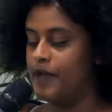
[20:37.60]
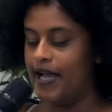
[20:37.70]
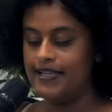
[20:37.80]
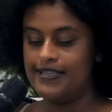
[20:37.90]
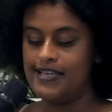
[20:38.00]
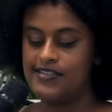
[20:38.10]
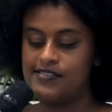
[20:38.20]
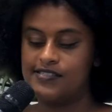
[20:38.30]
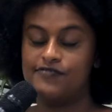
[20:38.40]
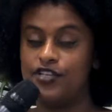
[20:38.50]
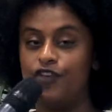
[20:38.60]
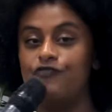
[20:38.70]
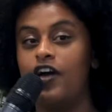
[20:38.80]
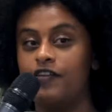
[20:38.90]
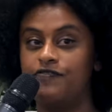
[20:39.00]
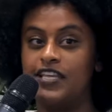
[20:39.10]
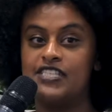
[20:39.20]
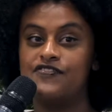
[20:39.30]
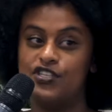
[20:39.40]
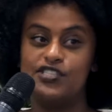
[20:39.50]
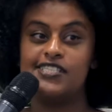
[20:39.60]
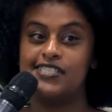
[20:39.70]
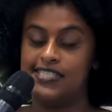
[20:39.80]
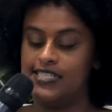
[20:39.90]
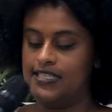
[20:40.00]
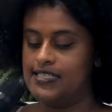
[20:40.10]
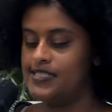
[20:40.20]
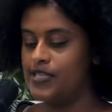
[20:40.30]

And there's 5 things for you to consider.